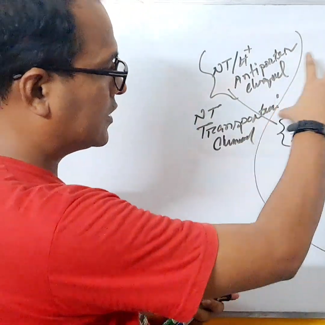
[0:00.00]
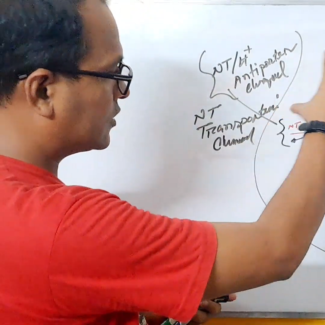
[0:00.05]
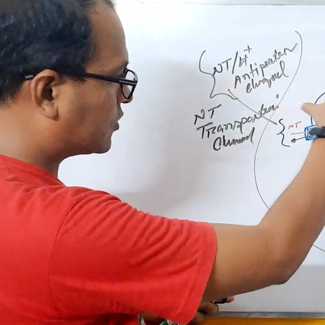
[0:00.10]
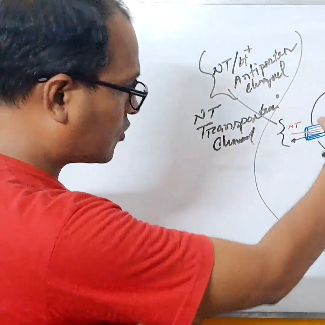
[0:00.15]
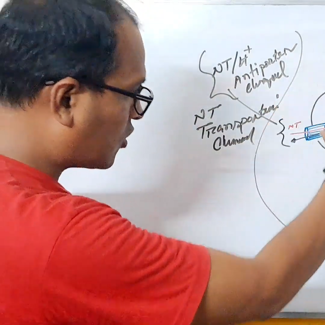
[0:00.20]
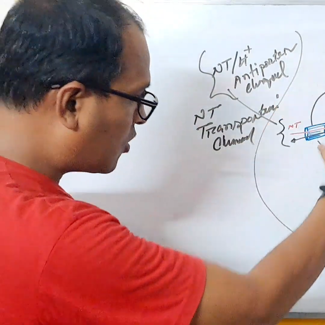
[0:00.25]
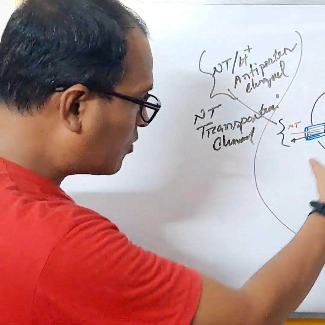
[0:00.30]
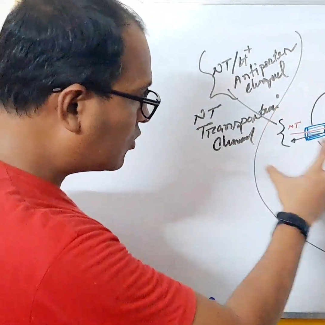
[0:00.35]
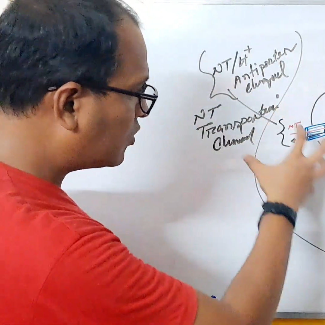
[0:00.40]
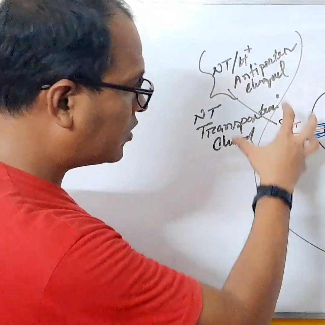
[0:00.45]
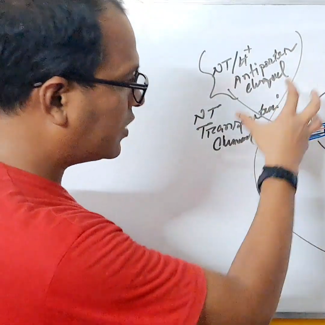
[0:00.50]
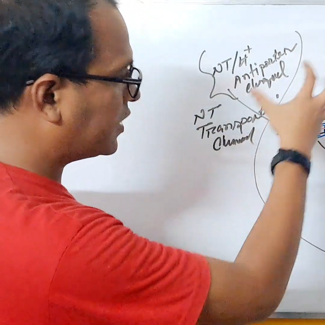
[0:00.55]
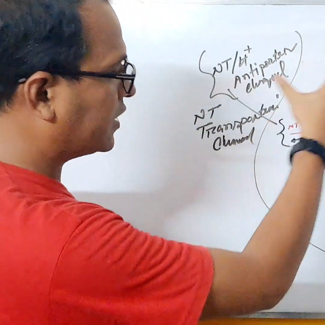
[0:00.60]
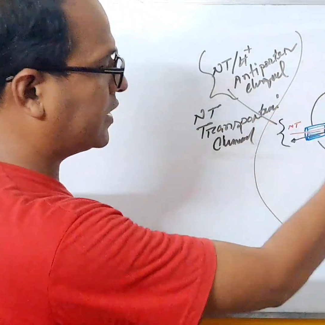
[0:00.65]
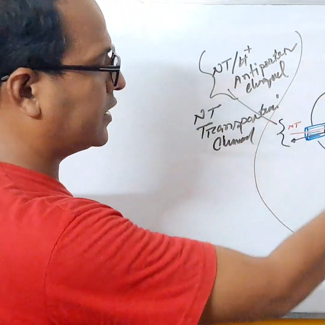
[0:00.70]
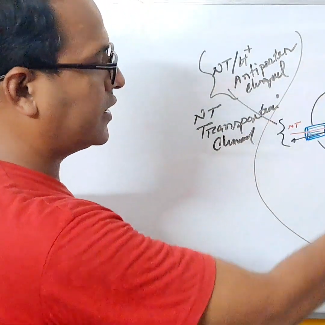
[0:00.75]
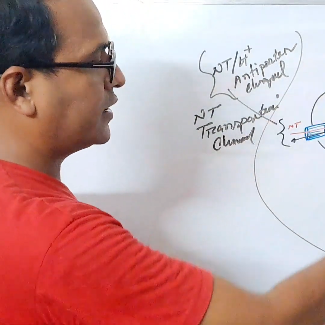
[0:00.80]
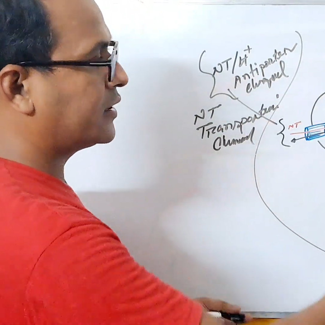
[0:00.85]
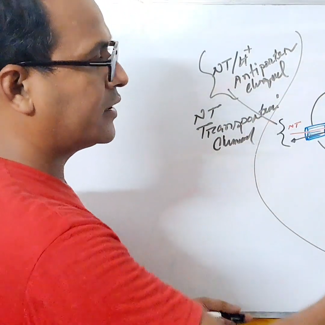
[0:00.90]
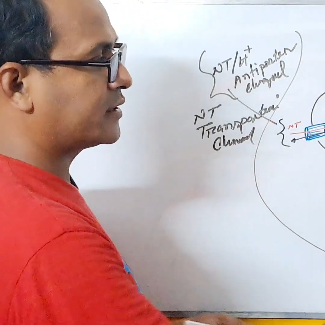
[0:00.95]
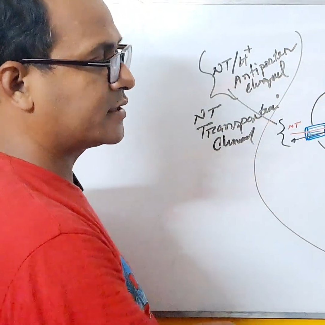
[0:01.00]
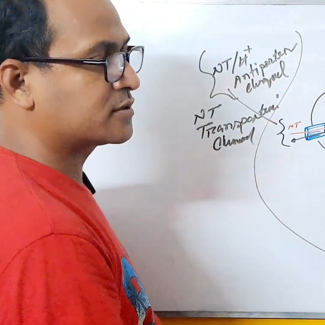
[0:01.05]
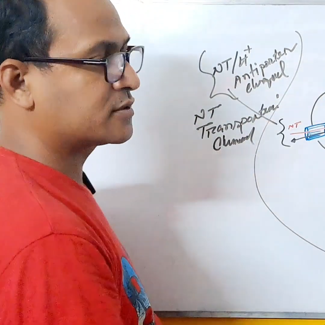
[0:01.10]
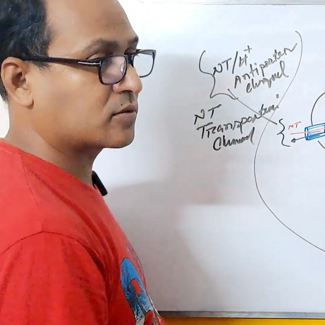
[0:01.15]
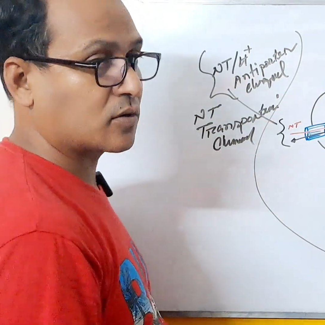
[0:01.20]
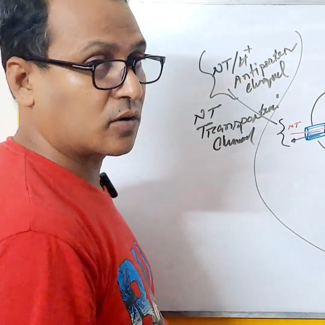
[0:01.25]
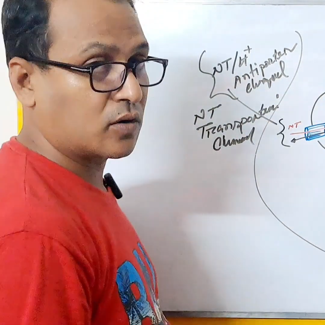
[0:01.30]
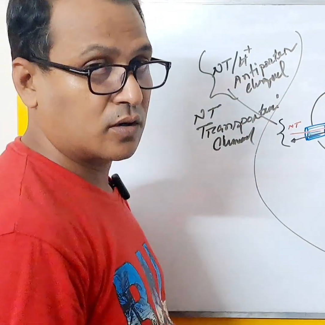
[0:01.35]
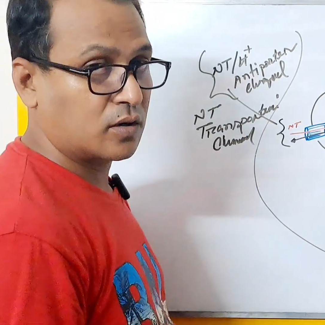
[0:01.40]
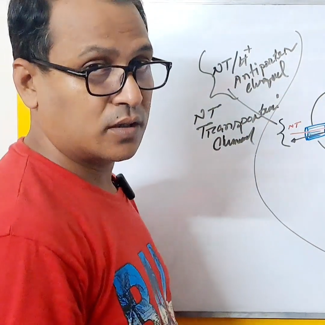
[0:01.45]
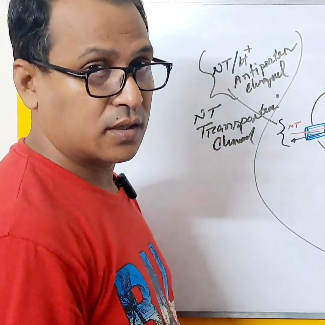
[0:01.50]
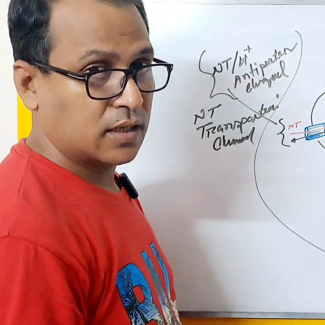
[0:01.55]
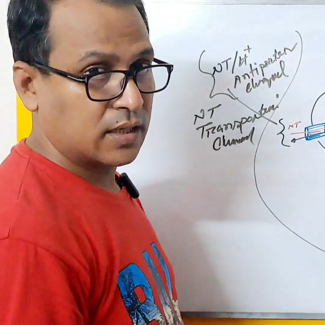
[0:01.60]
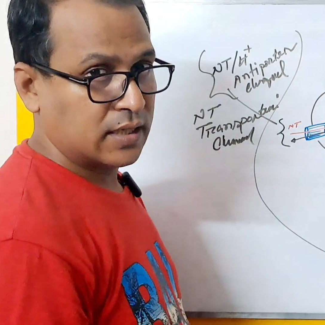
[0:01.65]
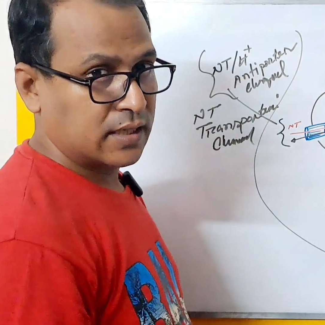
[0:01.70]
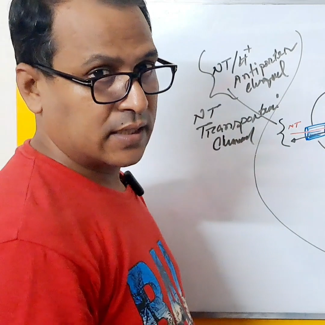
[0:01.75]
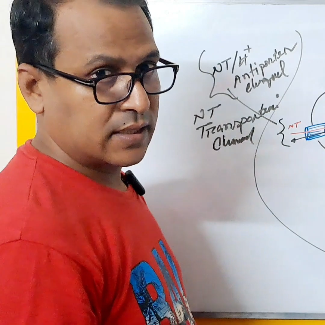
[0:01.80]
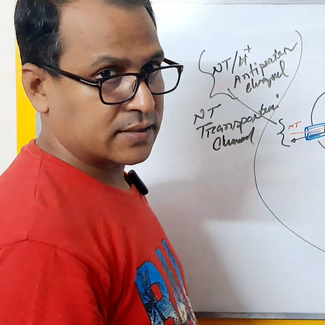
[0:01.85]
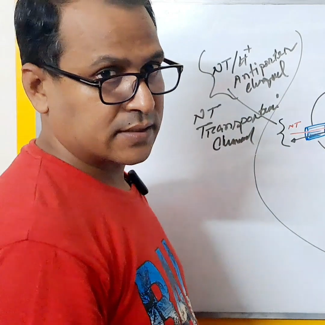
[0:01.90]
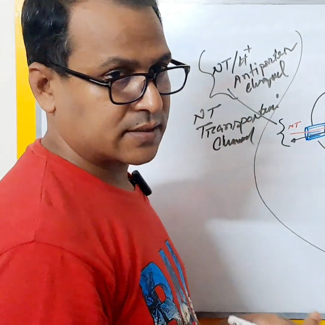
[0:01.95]
commonly it is called
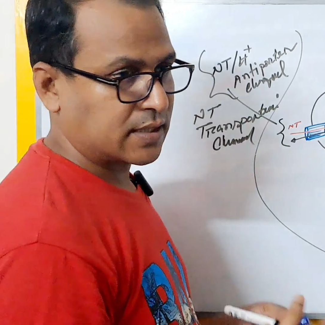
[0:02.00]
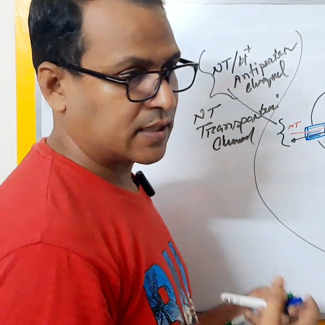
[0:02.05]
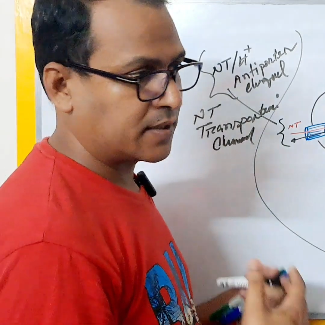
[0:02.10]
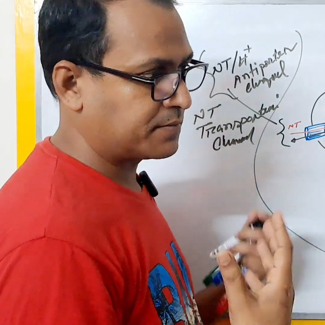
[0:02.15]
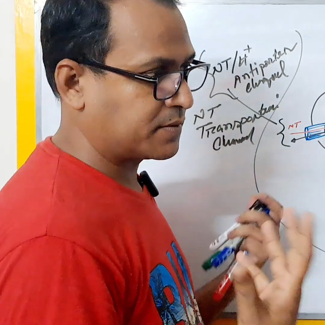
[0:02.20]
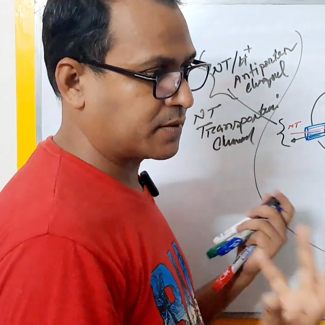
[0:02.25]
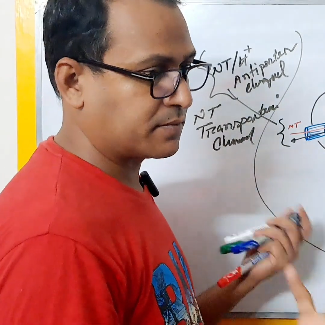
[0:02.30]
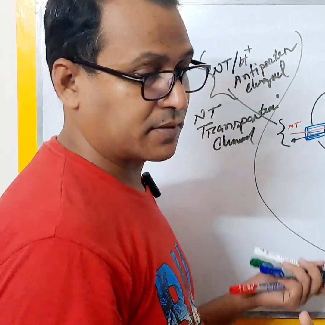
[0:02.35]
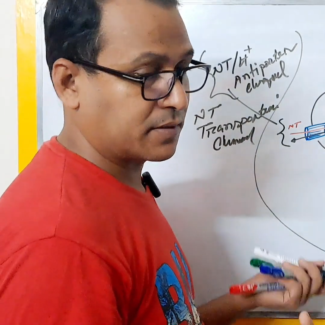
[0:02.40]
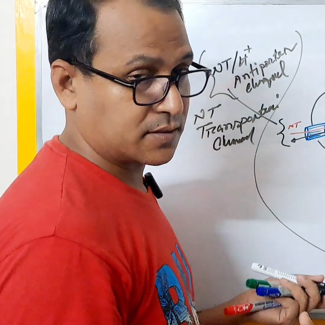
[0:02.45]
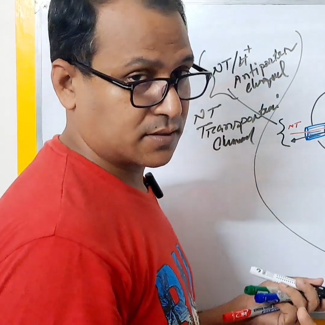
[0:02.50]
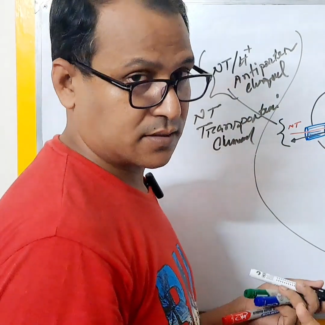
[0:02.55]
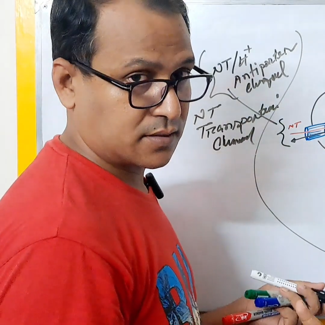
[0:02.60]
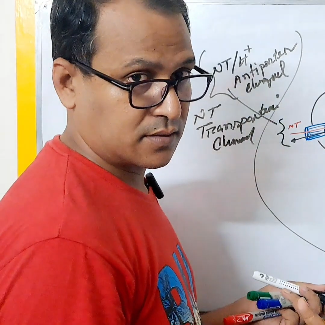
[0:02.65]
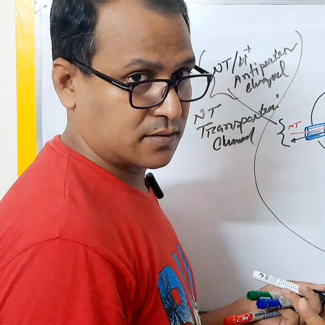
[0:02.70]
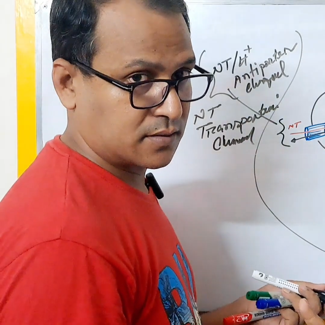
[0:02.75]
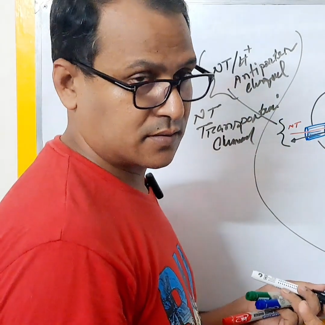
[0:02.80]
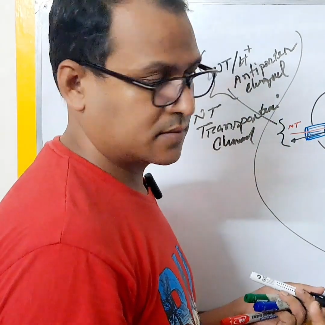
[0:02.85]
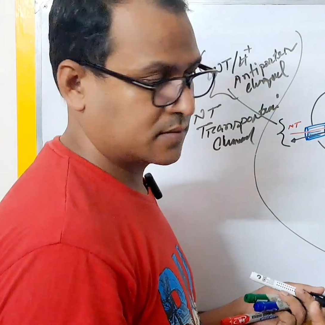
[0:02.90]
synaptic vesicle.